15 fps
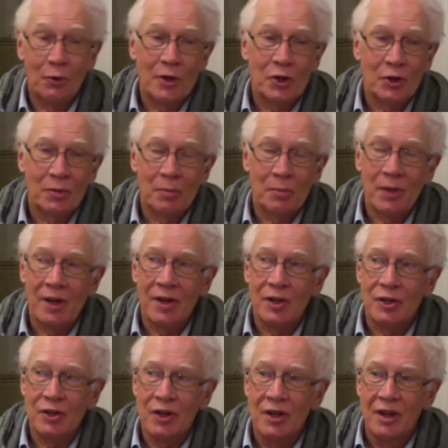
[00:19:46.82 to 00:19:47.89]
question,
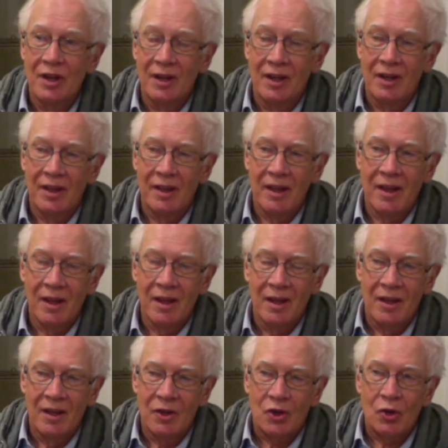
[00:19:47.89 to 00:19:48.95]
because
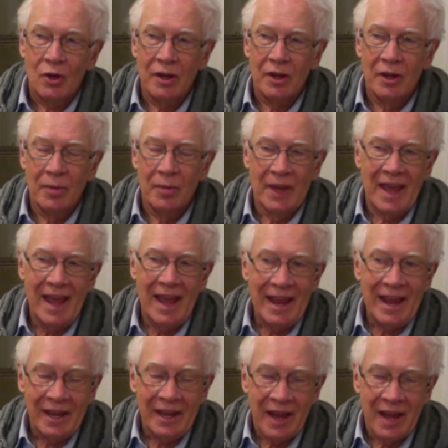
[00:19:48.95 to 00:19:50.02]
certainly in the
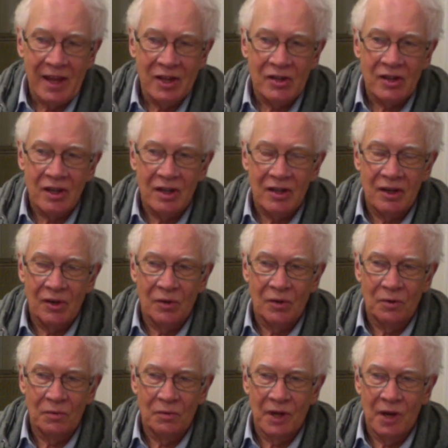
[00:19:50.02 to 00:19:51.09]
beginning days,
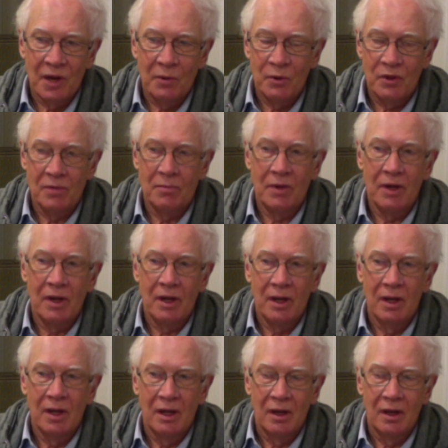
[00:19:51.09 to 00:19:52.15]
when I was in my
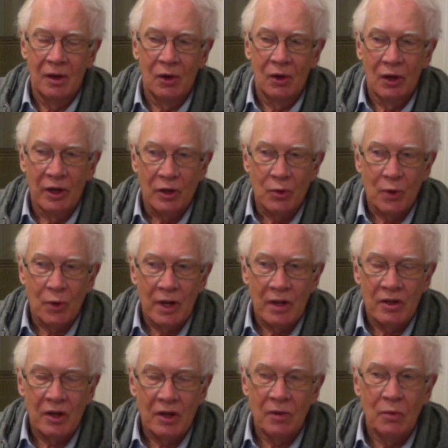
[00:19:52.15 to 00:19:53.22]
early
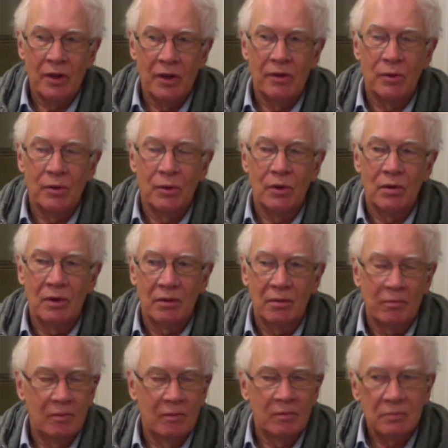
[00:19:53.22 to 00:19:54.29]
20s, I went through
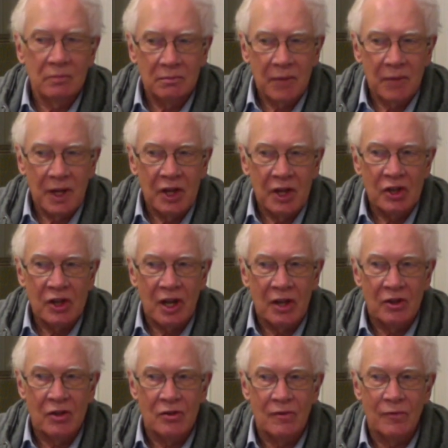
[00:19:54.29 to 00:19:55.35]
many
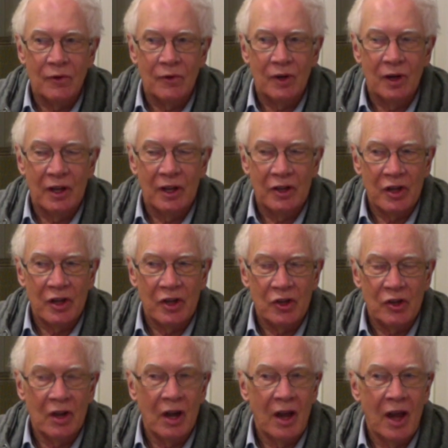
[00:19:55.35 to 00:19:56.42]
stages of
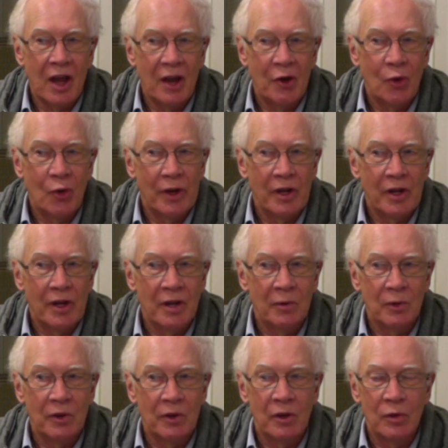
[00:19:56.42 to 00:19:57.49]
realization. I had no idea
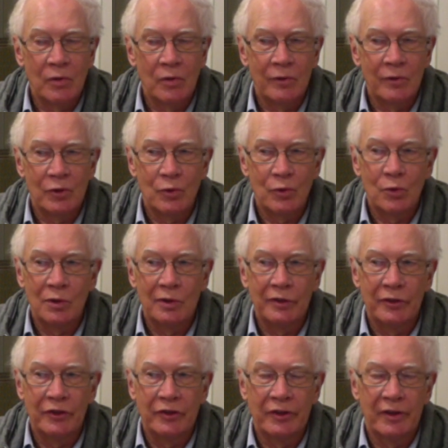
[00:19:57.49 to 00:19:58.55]
what the universe
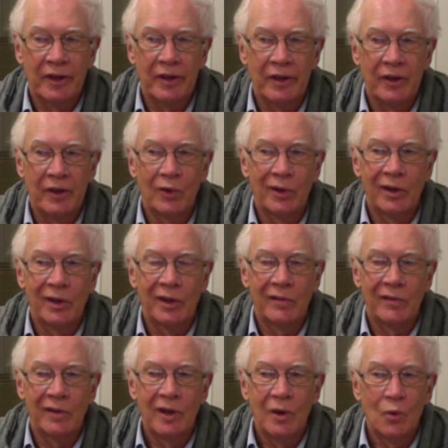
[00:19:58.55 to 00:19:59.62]
was, and I had no
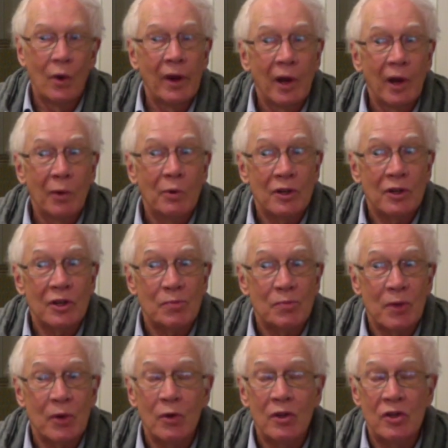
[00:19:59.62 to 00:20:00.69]
idea what I was
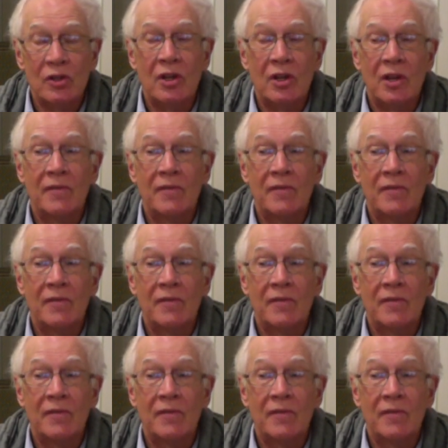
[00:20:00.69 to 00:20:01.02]
experiencing,